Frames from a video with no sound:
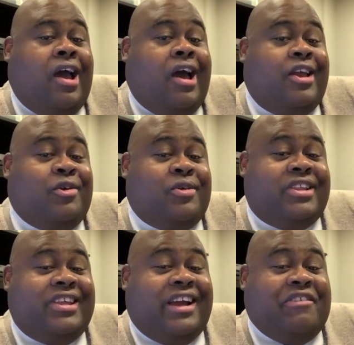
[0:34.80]
I know the
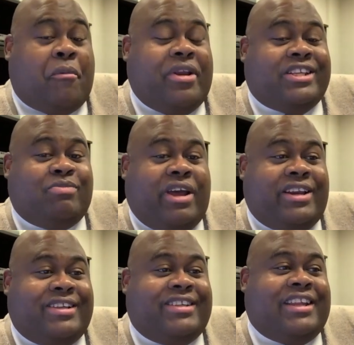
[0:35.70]
thing on everybody's
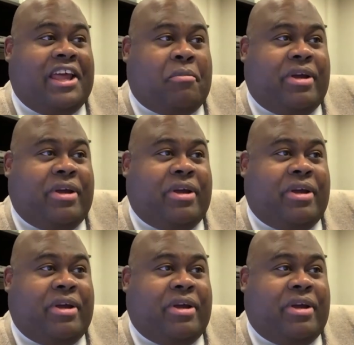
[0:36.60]
mind, did I get